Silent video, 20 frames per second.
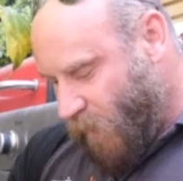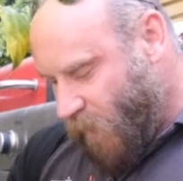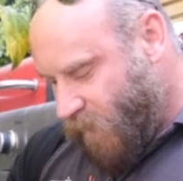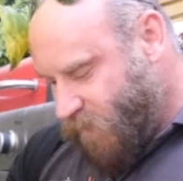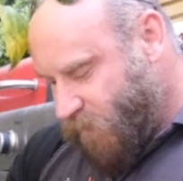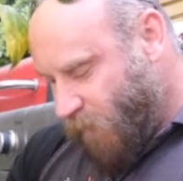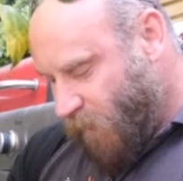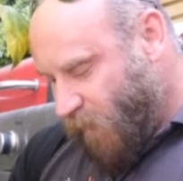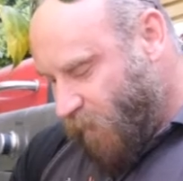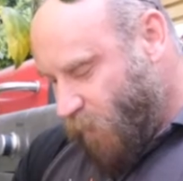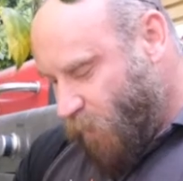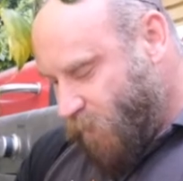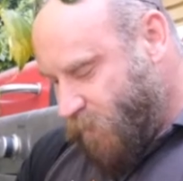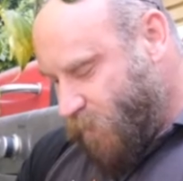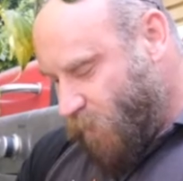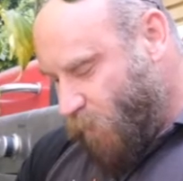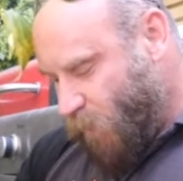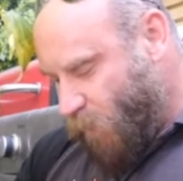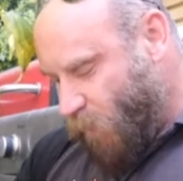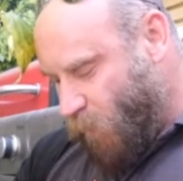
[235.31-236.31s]
So we lose
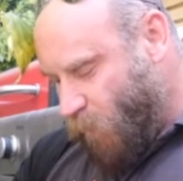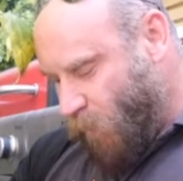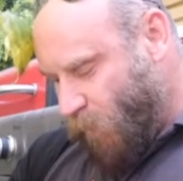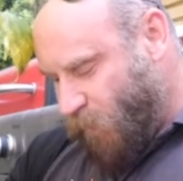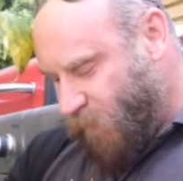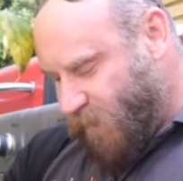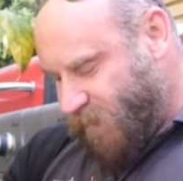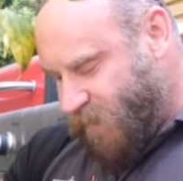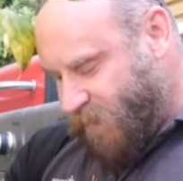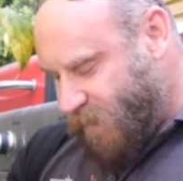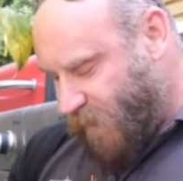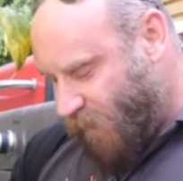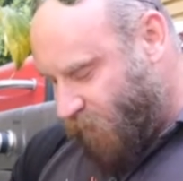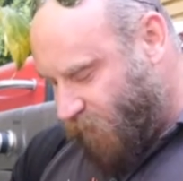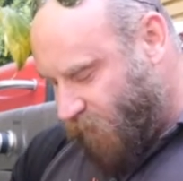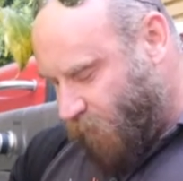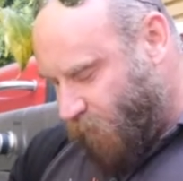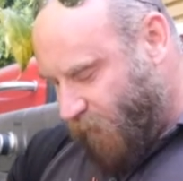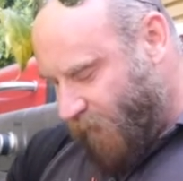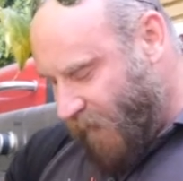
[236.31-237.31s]
all of the
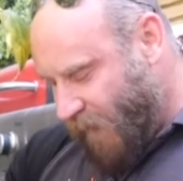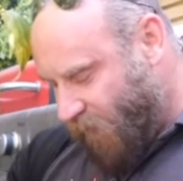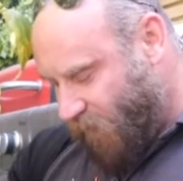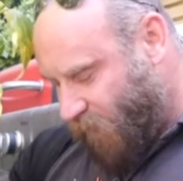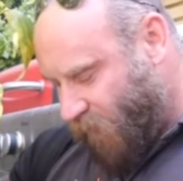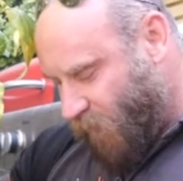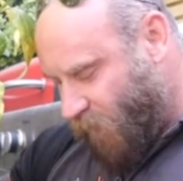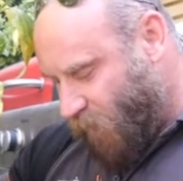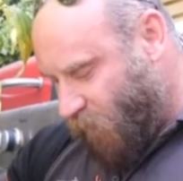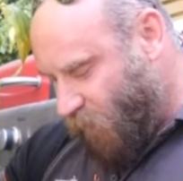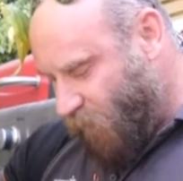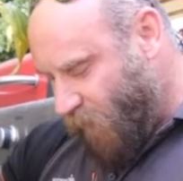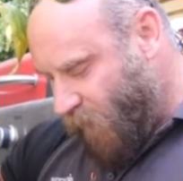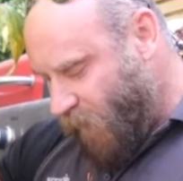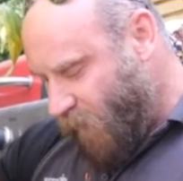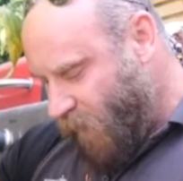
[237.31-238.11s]
stuff that we left on.